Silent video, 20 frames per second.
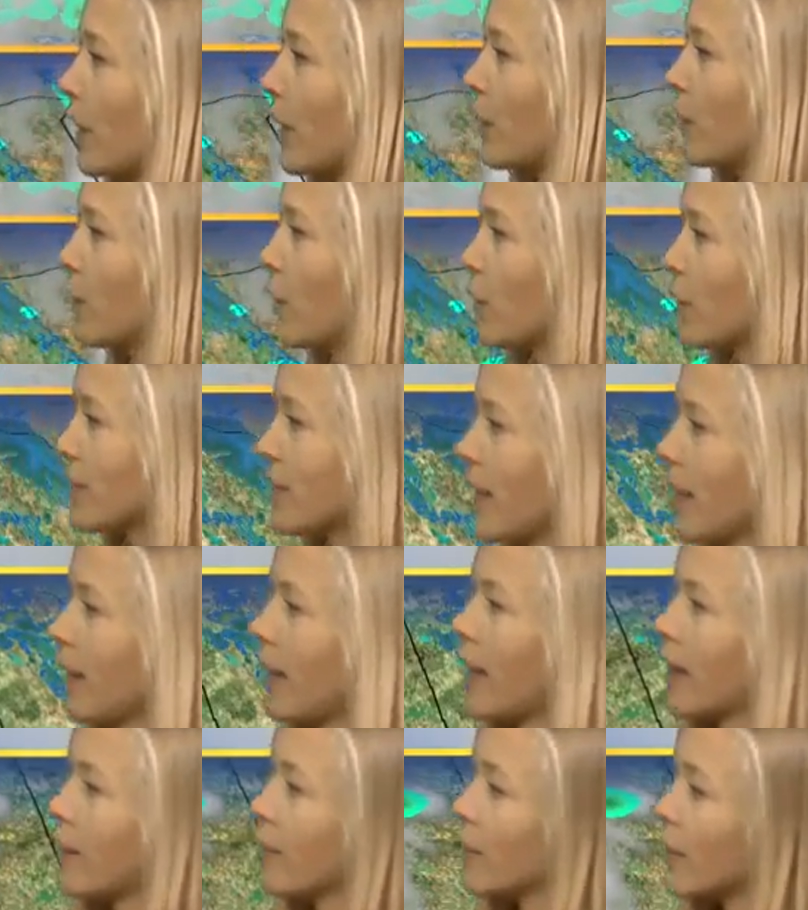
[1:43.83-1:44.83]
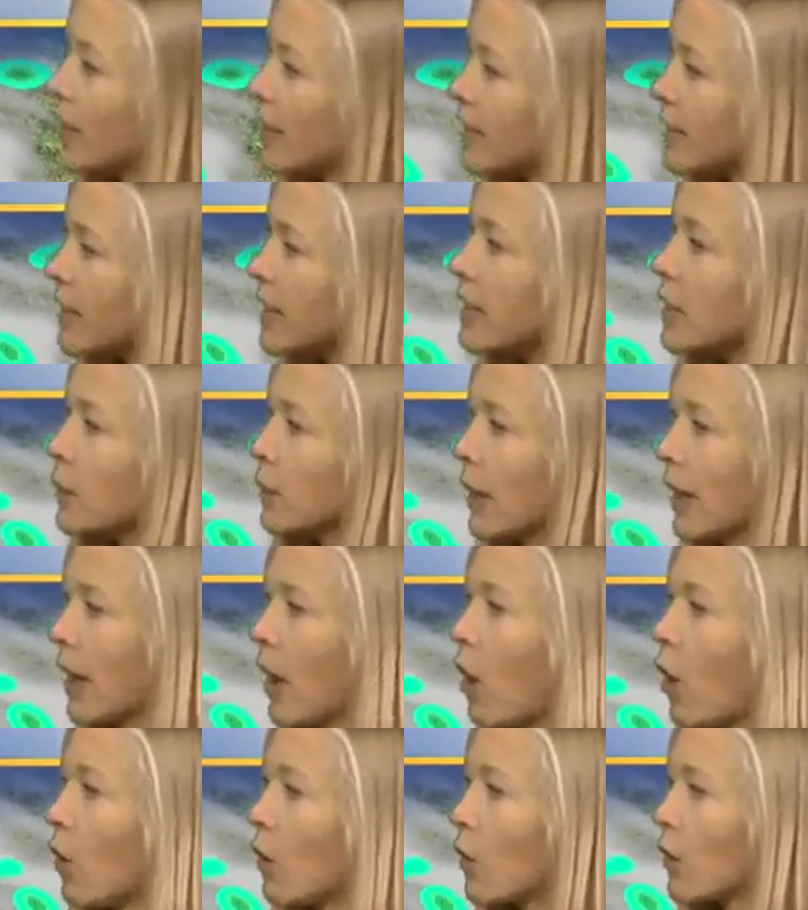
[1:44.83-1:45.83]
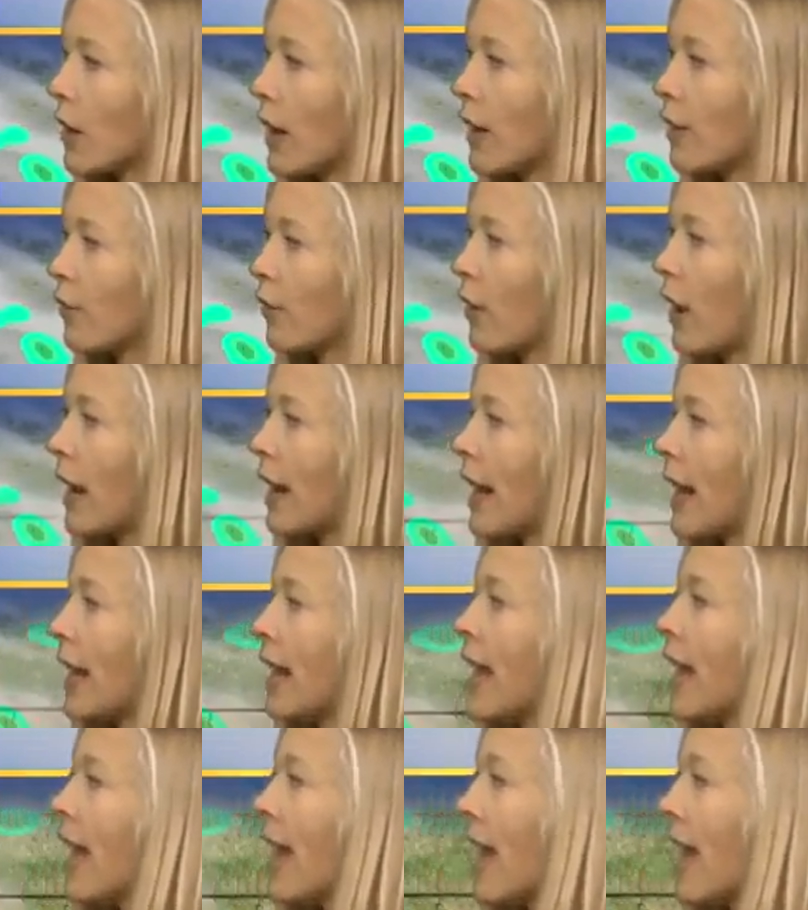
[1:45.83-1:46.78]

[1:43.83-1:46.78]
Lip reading: You'll notice that kind of continuing overnight Friday,